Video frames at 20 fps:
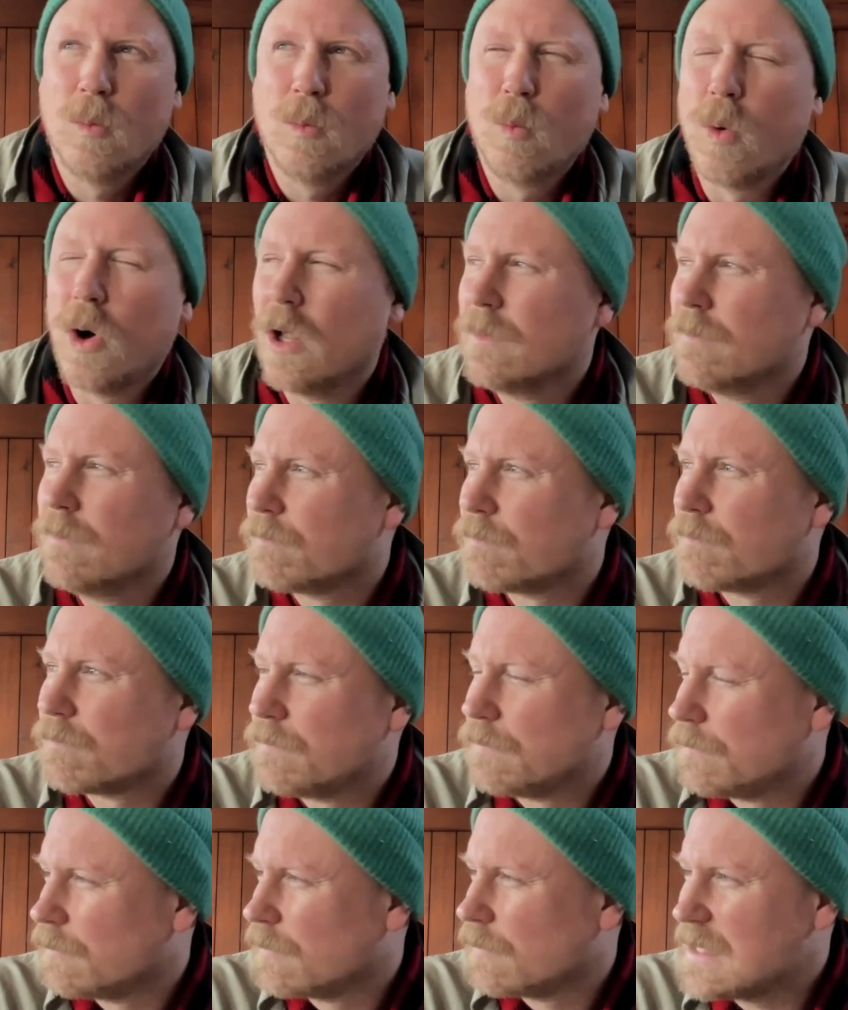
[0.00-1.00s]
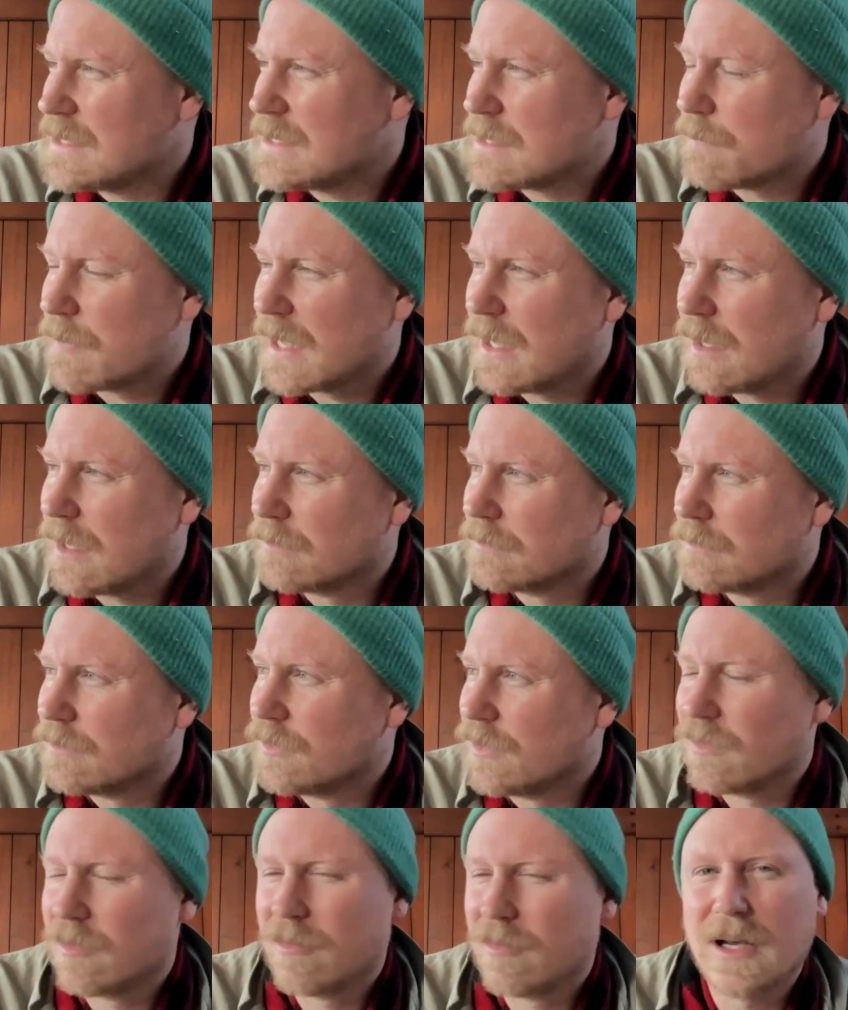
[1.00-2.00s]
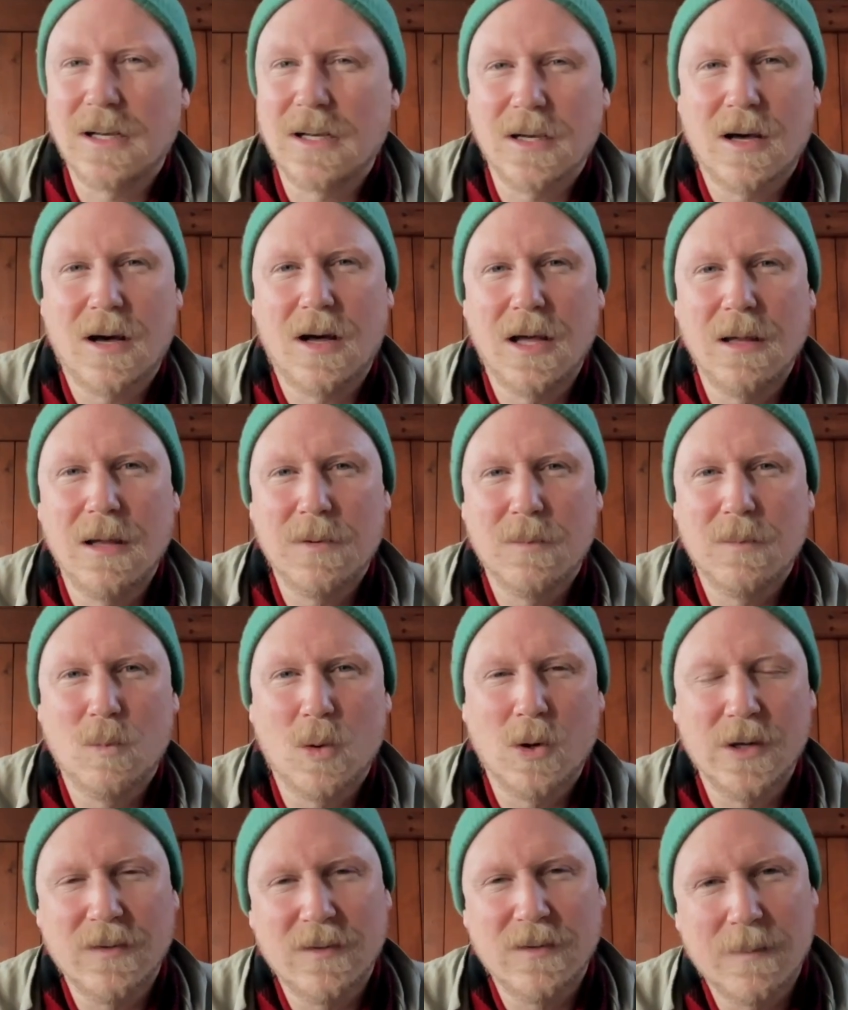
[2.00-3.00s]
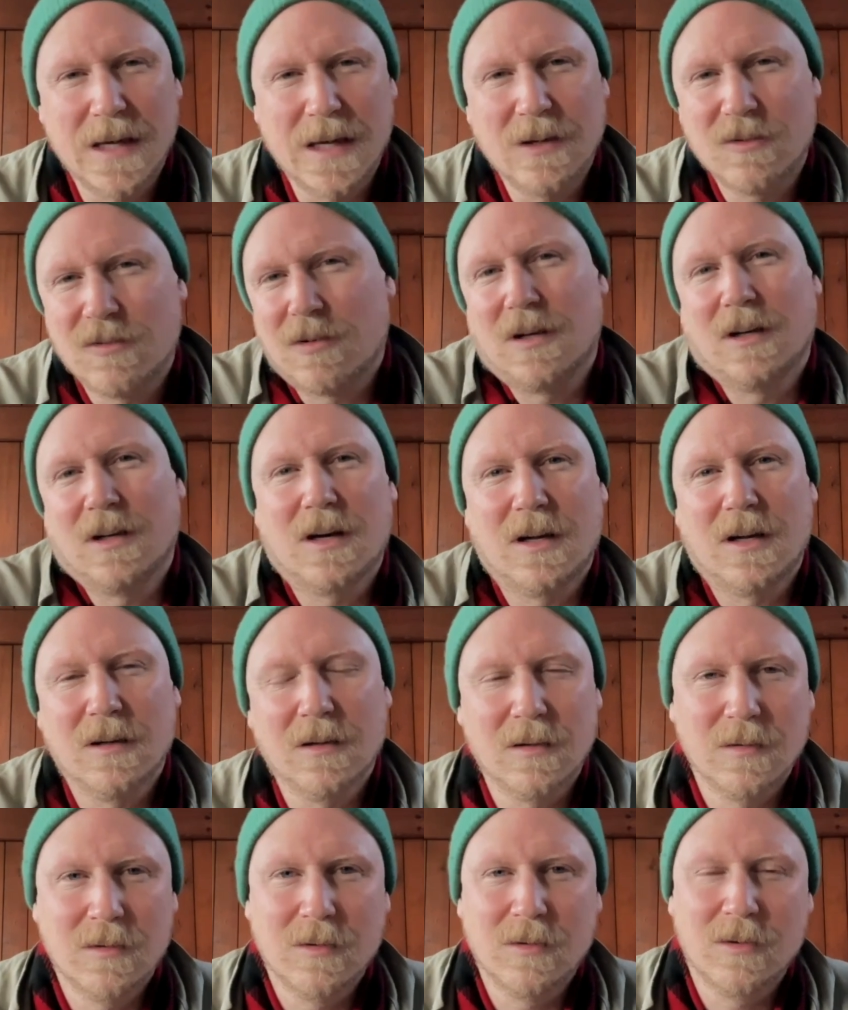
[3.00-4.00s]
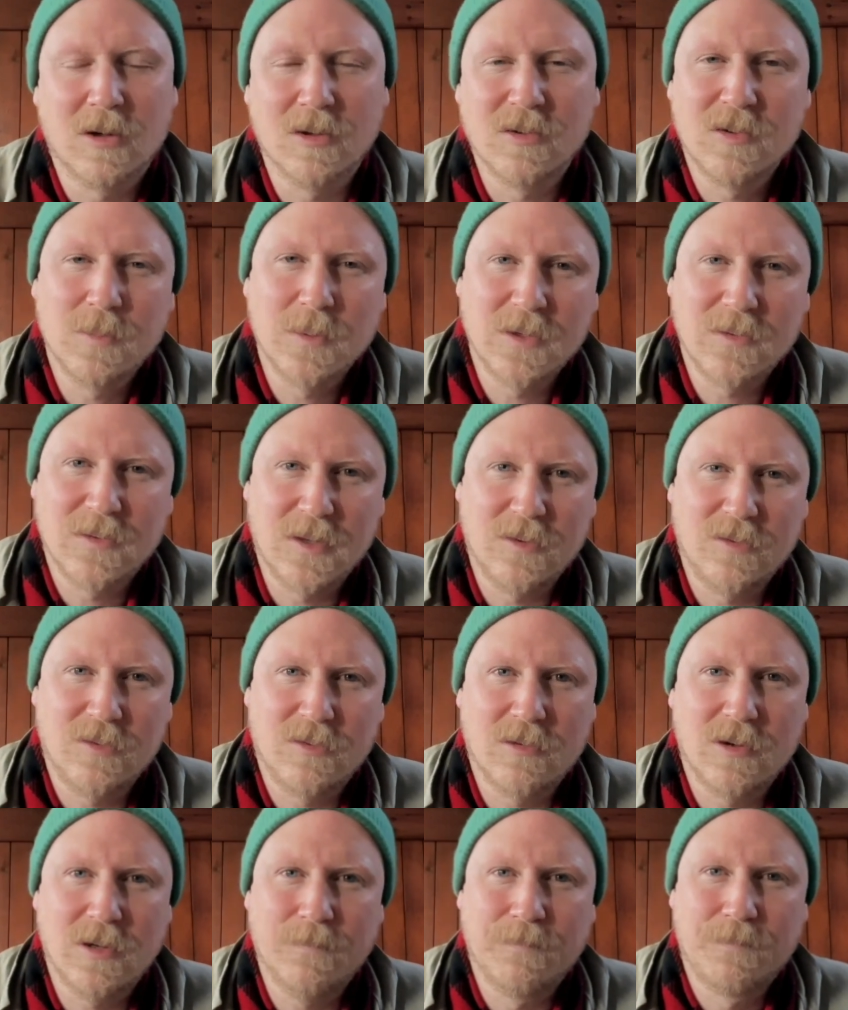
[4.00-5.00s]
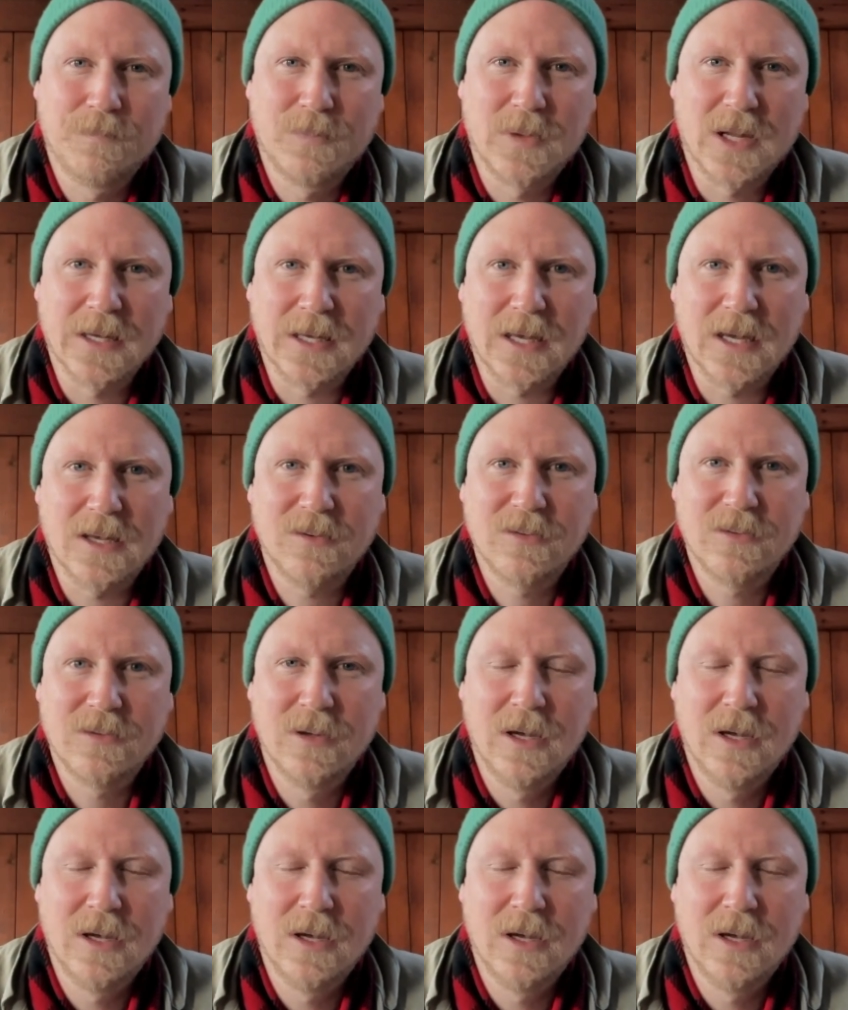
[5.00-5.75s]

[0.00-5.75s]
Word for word: One is about just creating hype, and one is about trying to kind of contribute to history, I guess.